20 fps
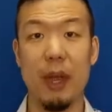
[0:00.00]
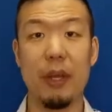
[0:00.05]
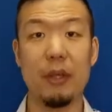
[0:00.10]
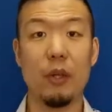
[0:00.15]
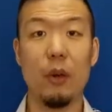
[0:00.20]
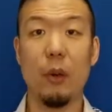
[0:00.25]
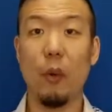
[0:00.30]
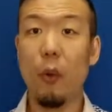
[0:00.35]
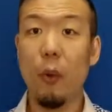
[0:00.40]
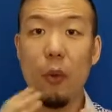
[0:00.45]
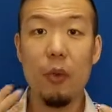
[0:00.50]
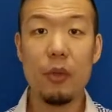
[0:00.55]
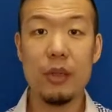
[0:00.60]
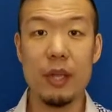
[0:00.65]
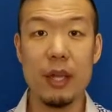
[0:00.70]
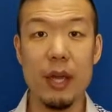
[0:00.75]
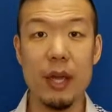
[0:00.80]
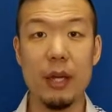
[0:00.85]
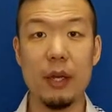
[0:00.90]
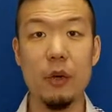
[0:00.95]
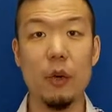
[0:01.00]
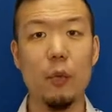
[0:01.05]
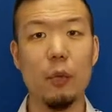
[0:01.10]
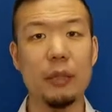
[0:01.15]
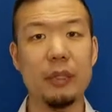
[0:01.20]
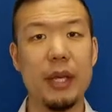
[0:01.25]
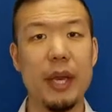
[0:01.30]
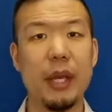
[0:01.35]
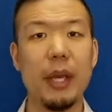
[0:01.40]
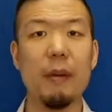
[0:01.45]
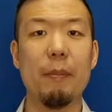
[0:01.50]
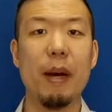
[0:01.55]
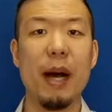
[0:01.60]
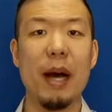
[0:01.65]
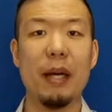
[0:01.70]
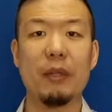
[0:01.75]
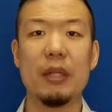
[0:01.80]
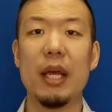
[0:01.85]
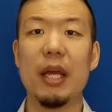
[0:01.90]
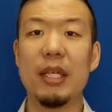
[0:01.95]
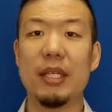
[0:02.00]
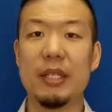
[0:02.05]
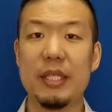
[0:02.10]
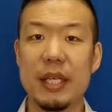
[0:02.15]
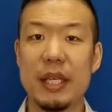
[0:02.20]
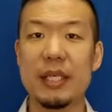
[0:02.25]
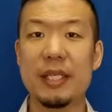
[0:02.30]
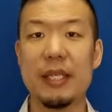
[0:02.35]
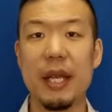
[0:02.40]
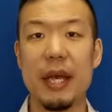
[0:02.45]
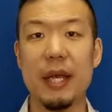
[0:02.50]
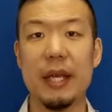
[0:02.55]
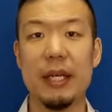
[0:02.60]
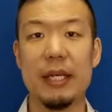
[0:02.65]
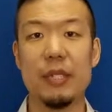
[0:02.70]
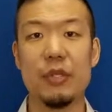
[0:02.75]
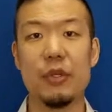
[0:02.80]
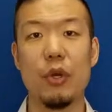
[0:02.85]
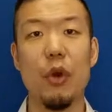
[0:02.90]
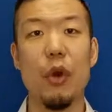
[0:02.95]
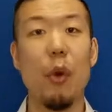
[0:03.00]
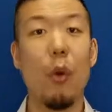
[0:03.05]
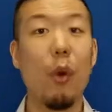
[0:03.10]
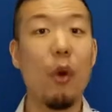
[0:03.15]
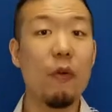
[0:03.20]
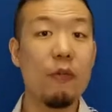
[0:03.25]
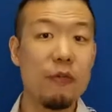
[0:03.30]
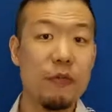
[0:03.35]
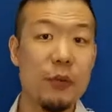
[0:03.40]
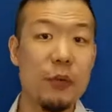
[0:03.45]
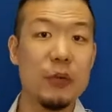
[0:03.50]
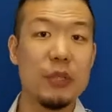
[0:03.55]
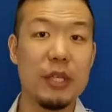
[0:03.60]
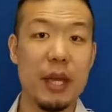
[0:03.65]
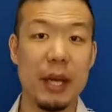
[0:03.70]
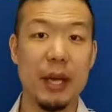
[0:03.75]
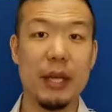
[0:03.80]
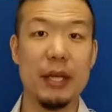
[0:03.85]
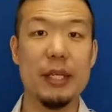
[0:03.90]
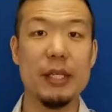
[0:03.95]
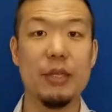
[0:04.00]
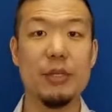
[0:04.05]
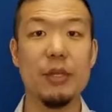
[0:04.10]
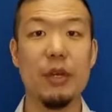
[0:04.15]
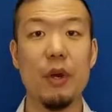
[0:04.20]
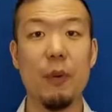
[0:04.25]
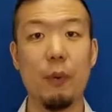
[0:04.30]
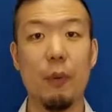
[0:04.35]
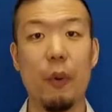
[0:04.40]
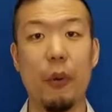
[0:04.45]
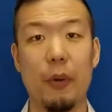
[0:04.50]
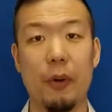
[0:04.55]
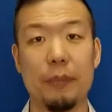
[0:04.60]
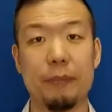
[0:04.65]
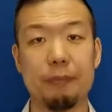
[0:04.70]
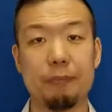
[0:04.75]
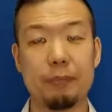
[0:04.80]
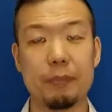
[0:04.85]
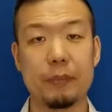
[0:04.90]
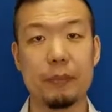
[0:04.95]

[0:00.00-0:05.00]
And the whole thing will take about 6 seconds or a few seconds more.